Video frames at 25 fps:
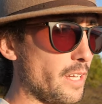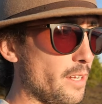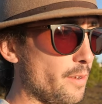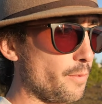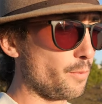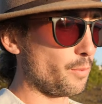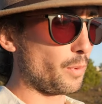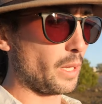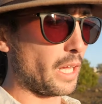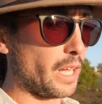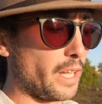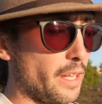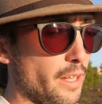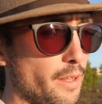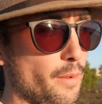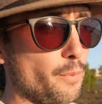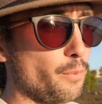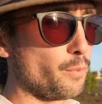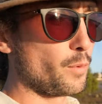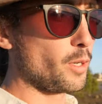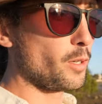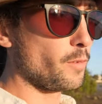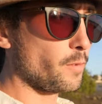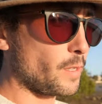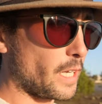Um,
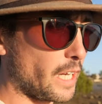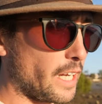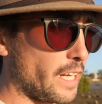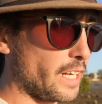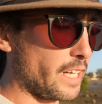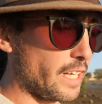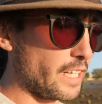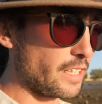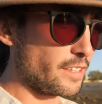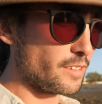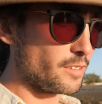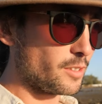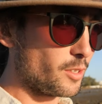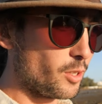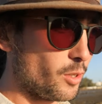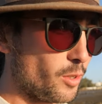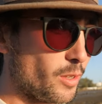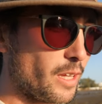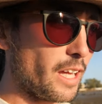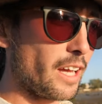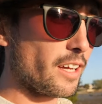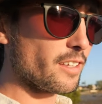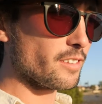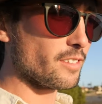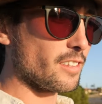moved here in two
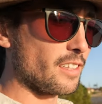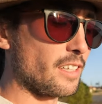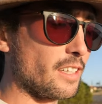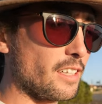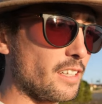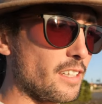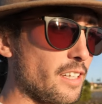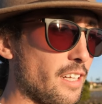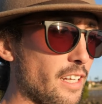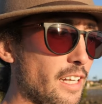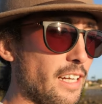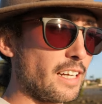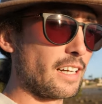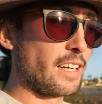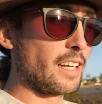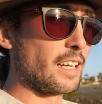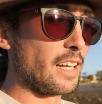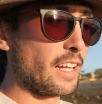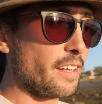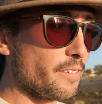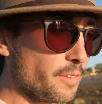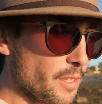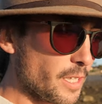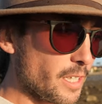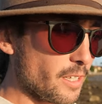thousand
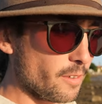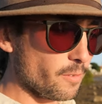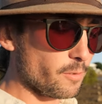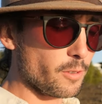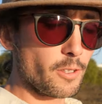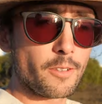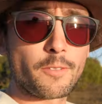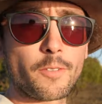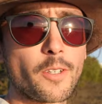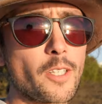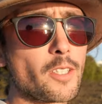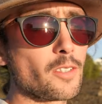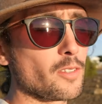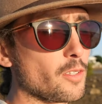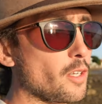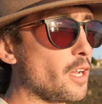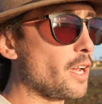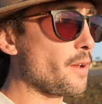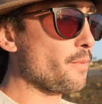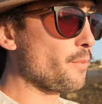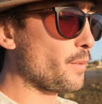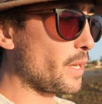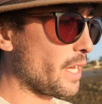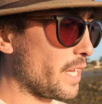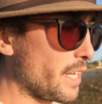eleven for the first
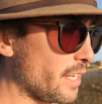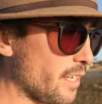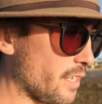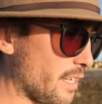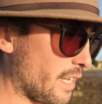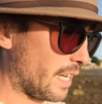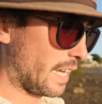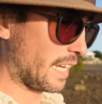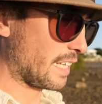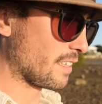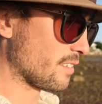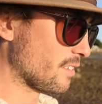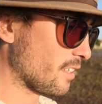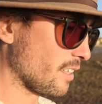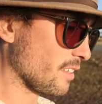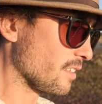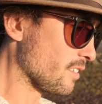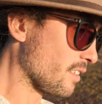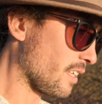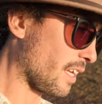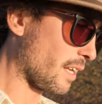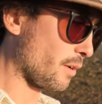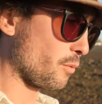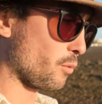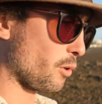time, and
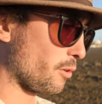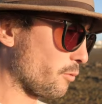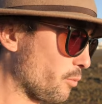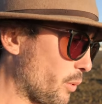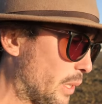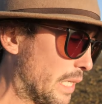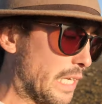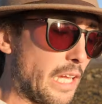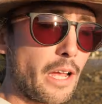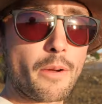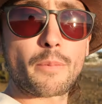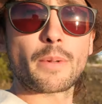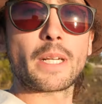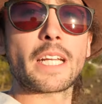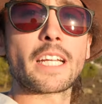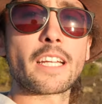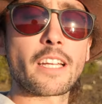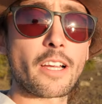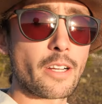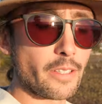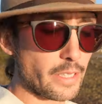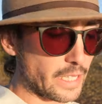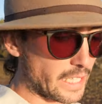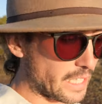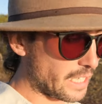since then we've been coming and
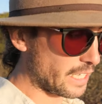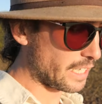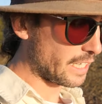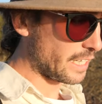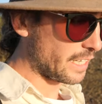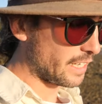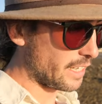going.